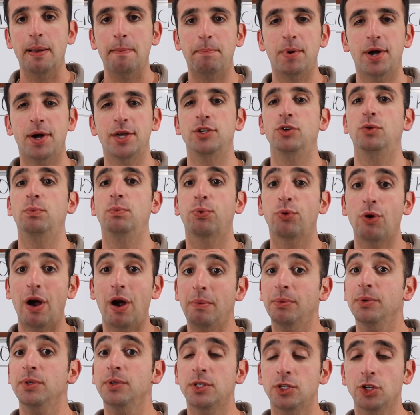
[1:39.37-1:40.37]
but you'll
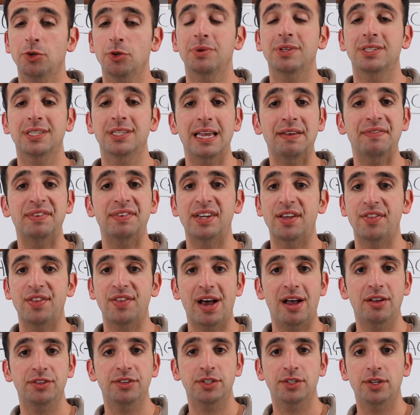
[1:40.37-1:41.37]
probably still be saving
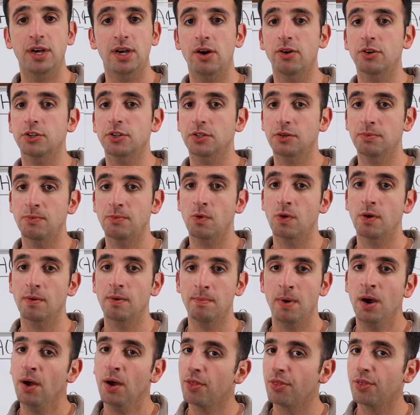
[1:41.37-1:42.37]
$1,000 or more a
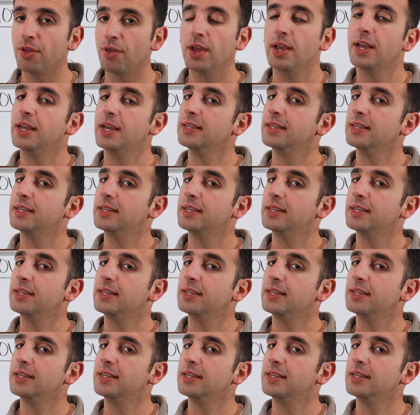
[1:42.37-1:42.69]
month.